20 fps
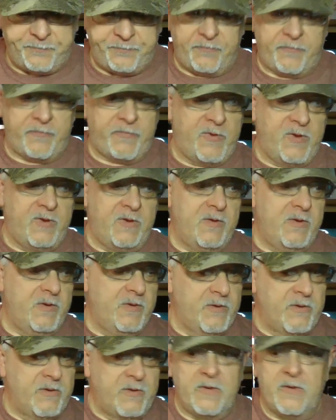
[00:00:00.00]

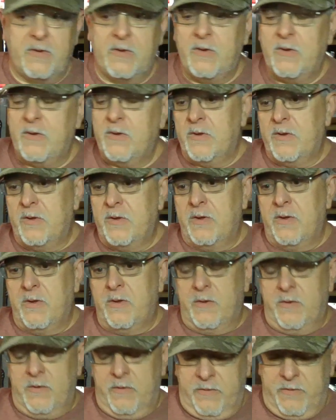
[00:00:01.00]

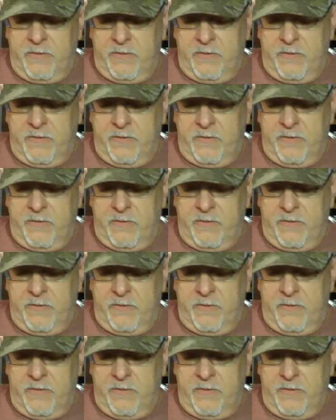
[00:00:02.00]
(no one is talking)